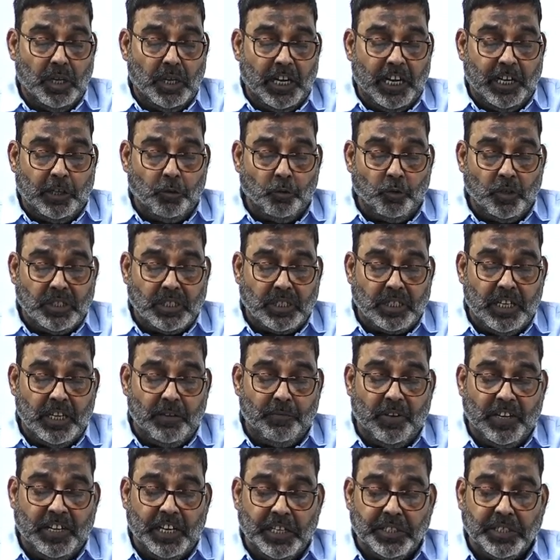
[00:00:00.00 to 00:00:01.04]
it would see
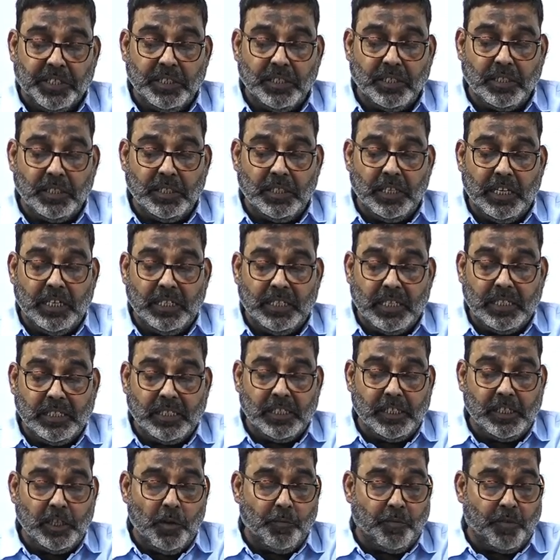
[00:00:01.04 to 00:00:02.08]
variations in
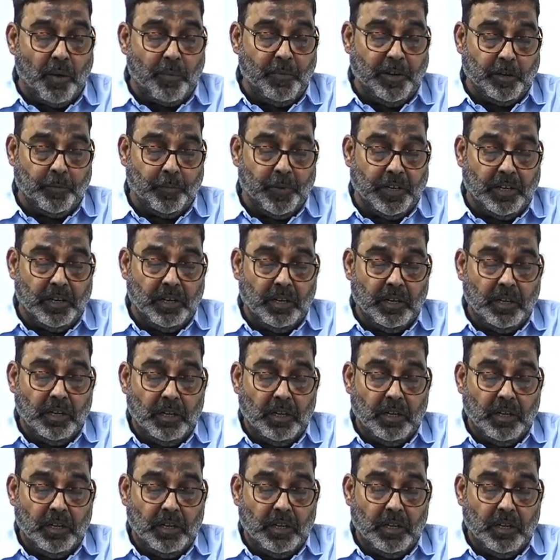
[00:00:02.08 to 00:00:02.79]
intensity of commitment